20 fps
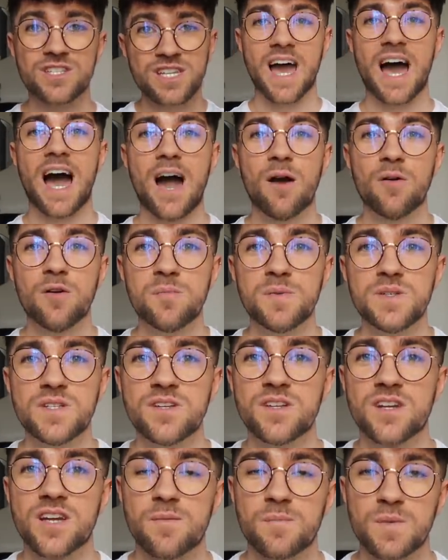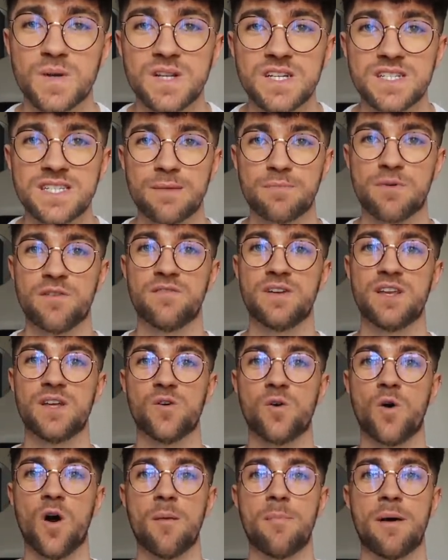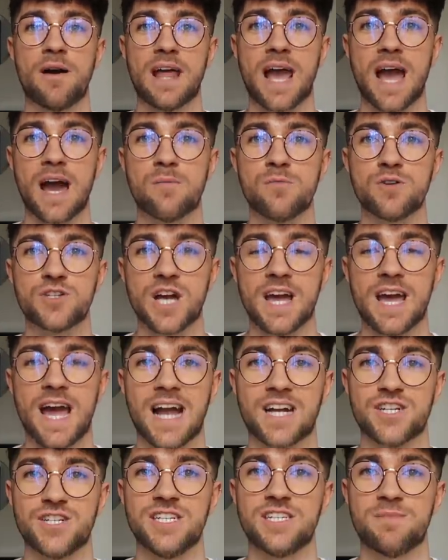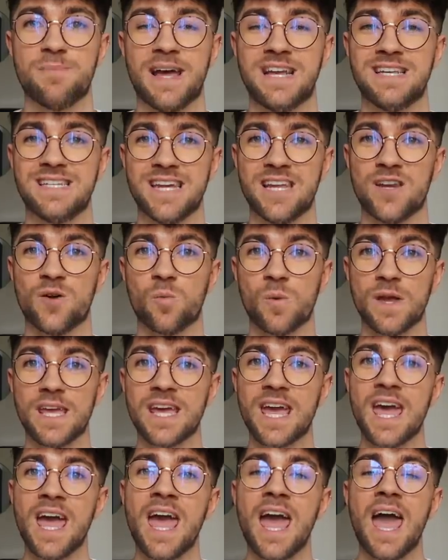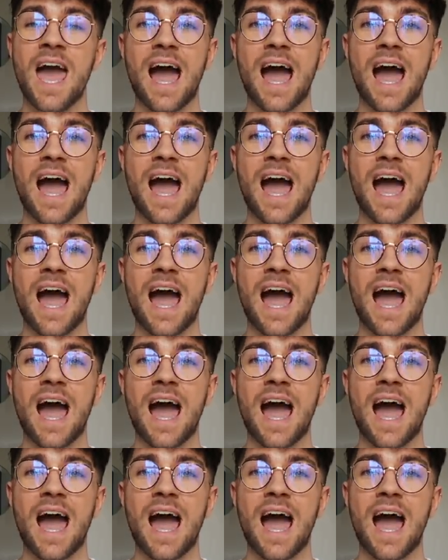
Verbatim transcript: So yeah, I will be doing a completely separate video about how much I actually spend in a week,